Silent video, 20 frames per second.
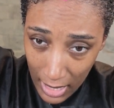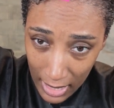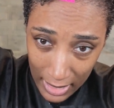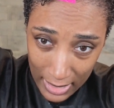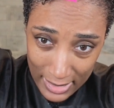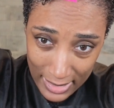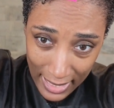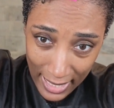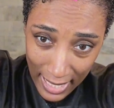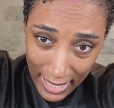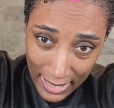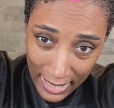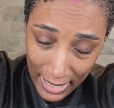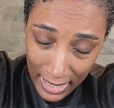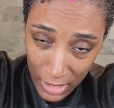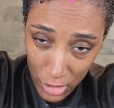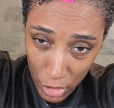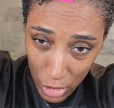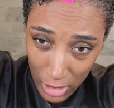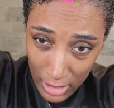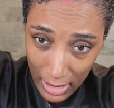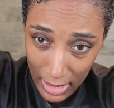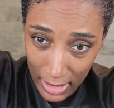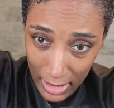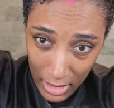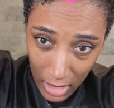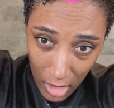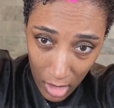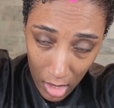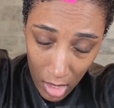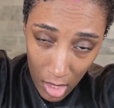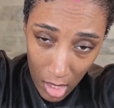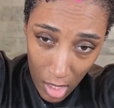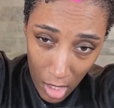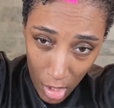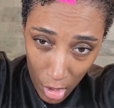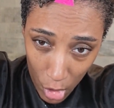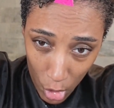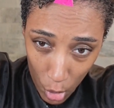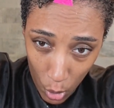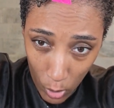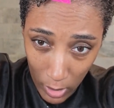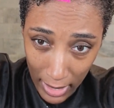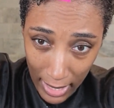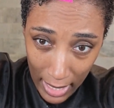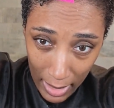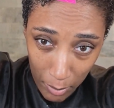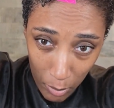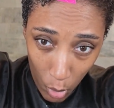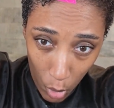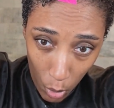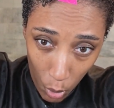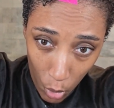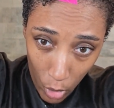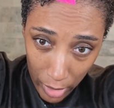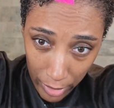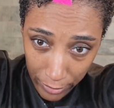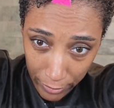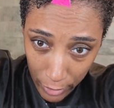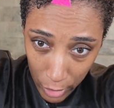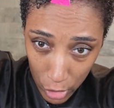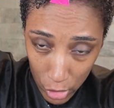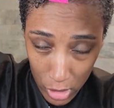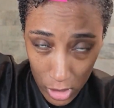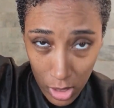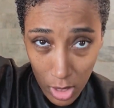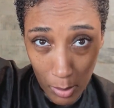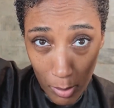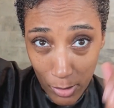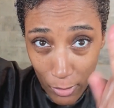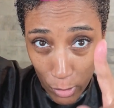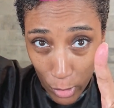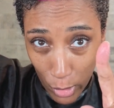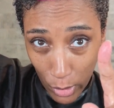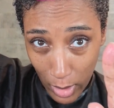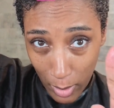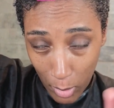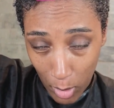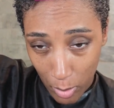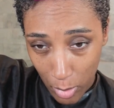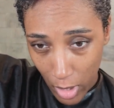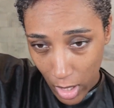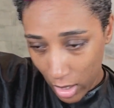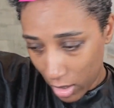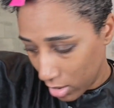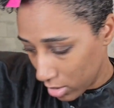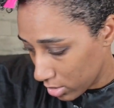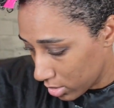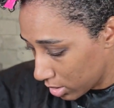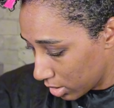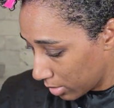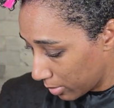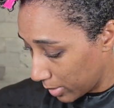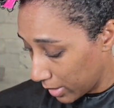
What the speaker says: Because again, like I just said, you want to add more water first before you add more product,